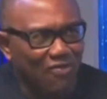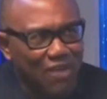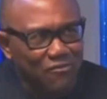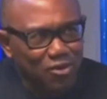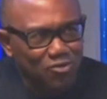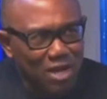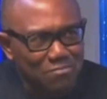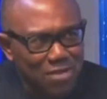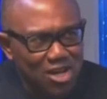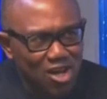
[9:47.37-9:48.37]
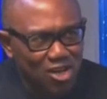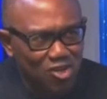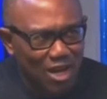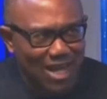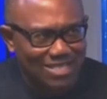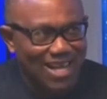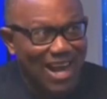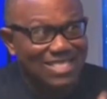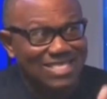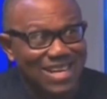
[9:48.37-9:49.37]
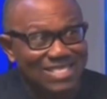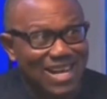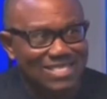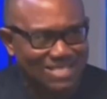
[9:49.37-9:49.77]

$500 million at